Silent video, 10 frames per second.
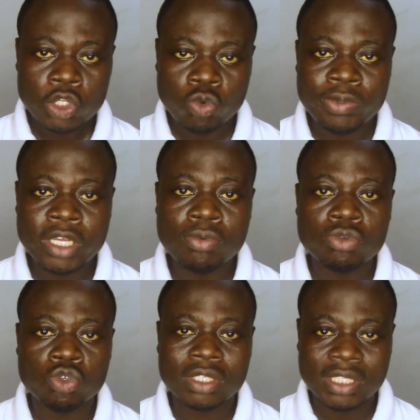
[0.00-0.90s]
you'll be
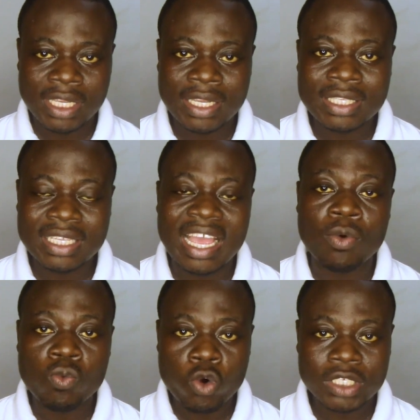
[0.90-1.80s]
able to see it
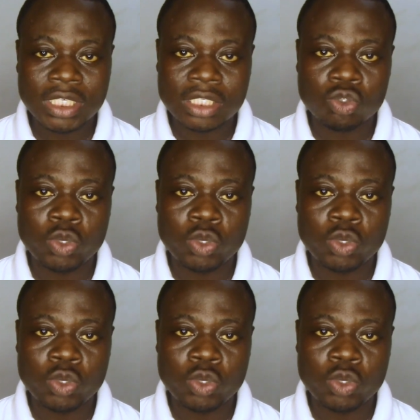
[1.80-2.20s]
and watch it